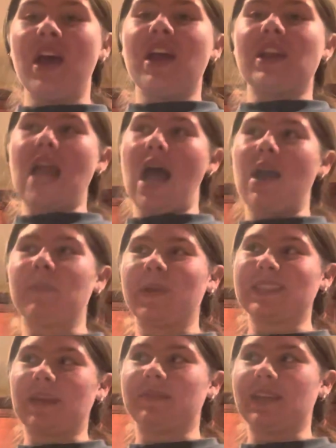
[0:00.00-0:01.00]
now I'm
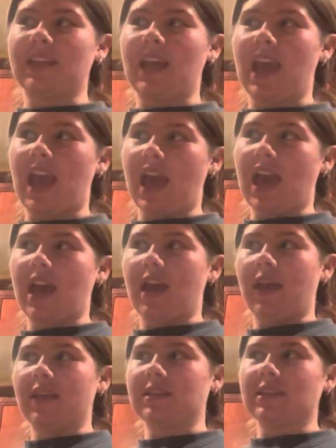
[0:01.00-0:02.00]
accepted
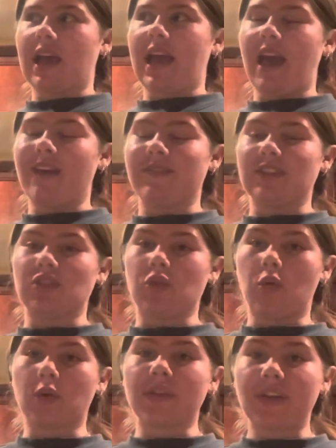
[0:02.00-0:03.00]
and I haven't
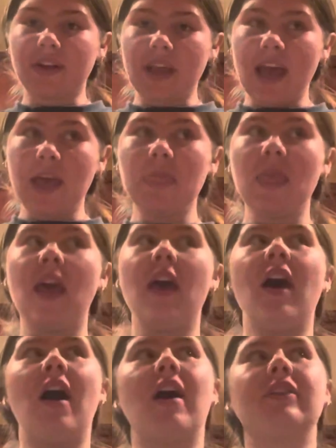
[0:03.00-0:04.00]
toured there yet.
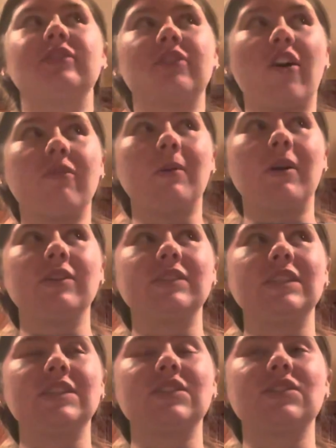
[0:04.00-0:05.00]
Softball
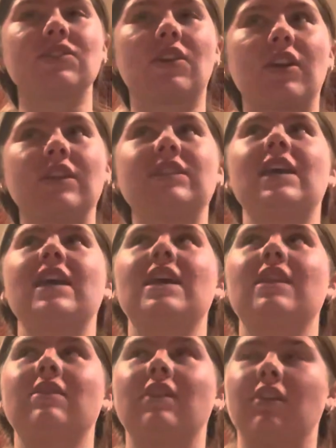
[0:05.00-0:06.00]
season starts
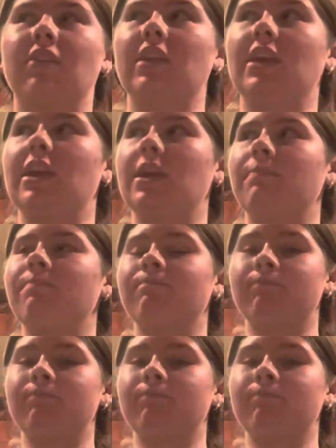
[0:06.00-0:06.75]
in literally